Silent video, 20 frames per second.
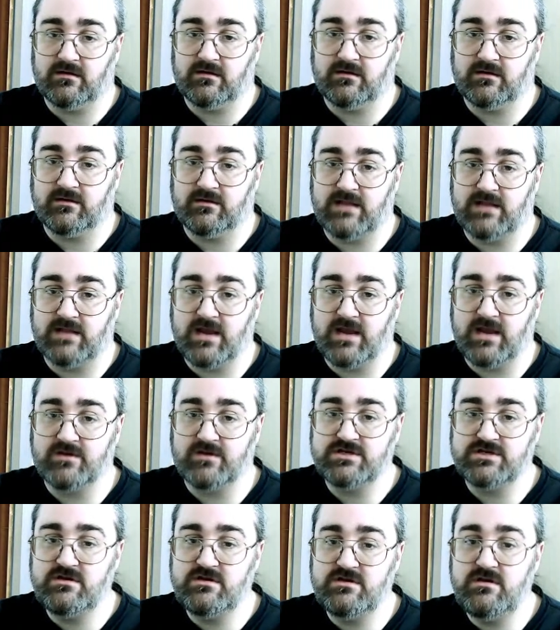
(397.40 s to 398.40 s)
There's
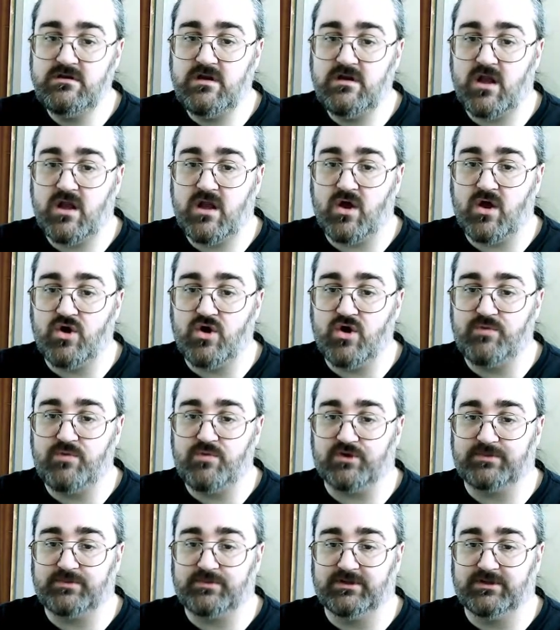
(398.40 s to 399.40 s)
no
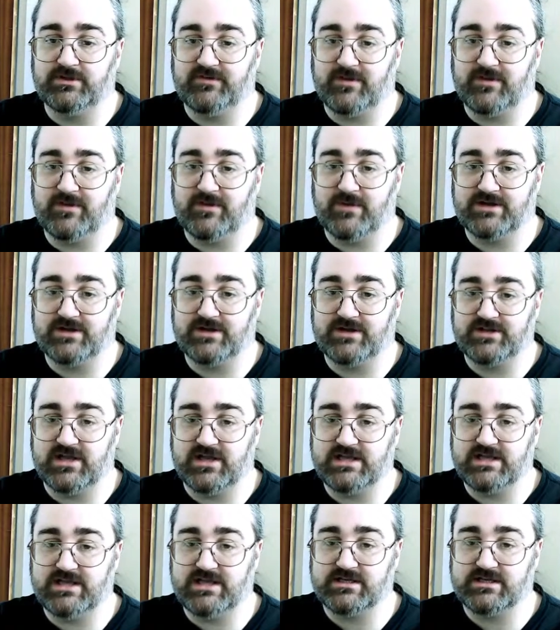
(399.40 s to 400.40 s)
possibility of coming around to the
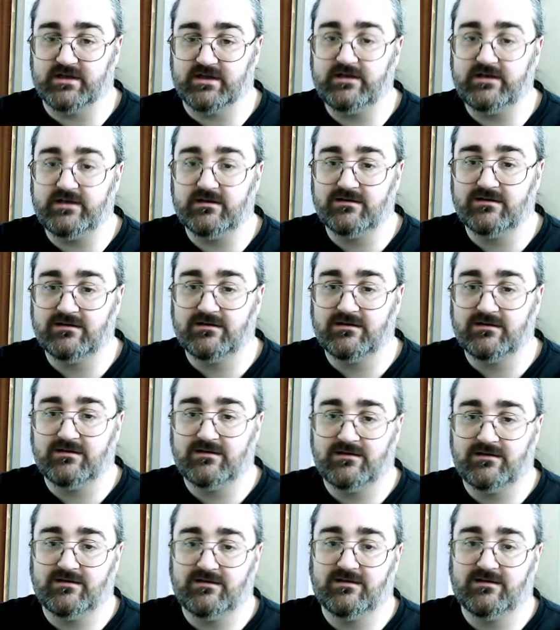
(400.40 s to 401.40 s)
day side,
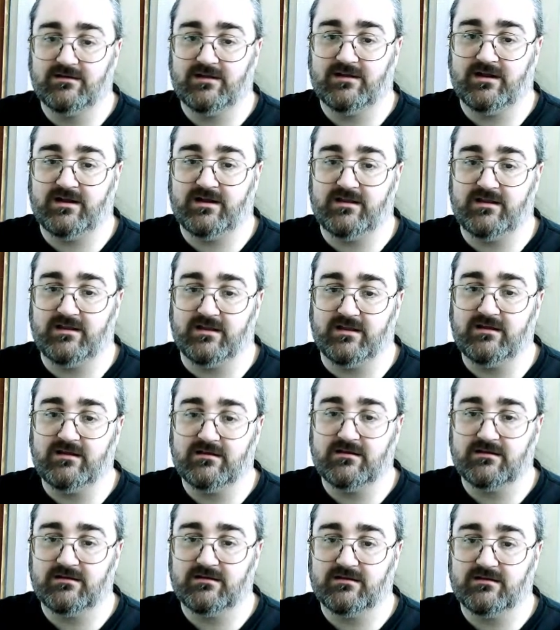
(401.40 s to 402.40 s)
I don't think.
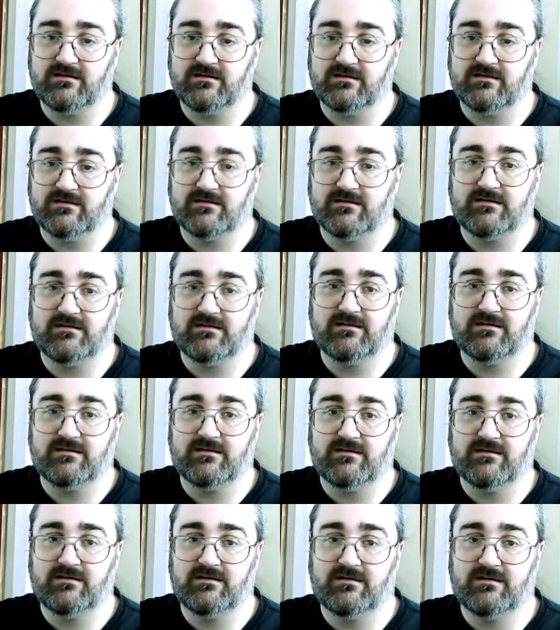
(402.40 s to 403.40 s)

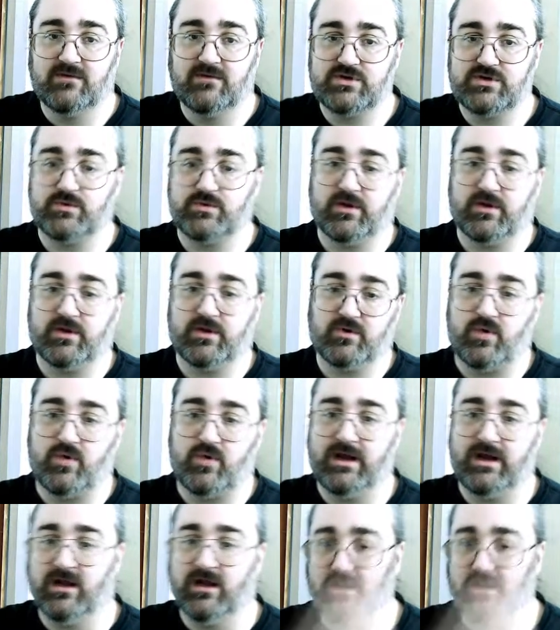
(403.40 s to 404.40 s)
Which is what I would
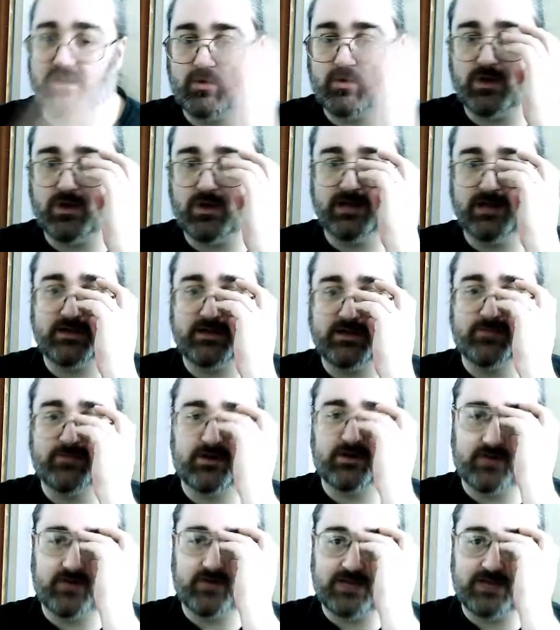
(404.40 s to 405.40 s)
quite like. I'd quite like to come around
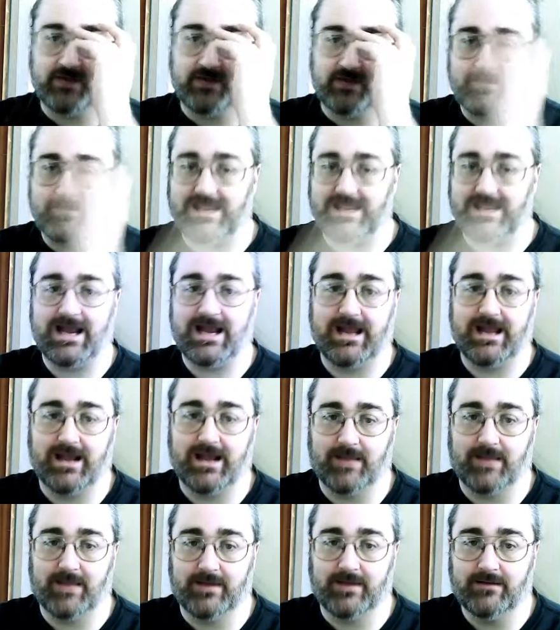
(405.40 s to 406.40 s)
to the day side, but that ain't
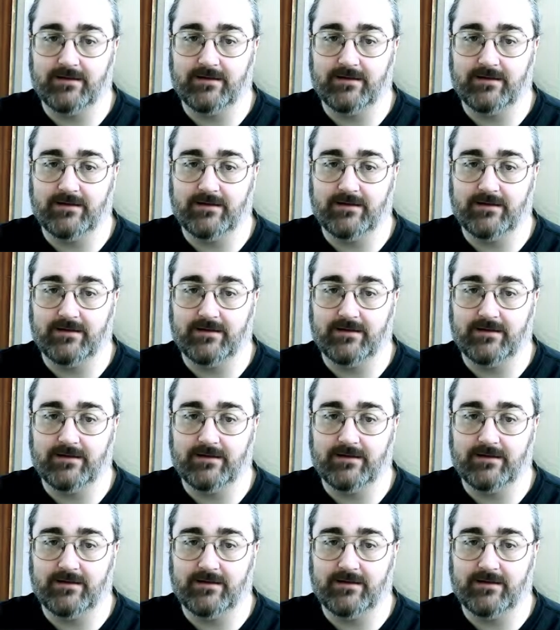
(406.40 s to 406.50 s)
happening.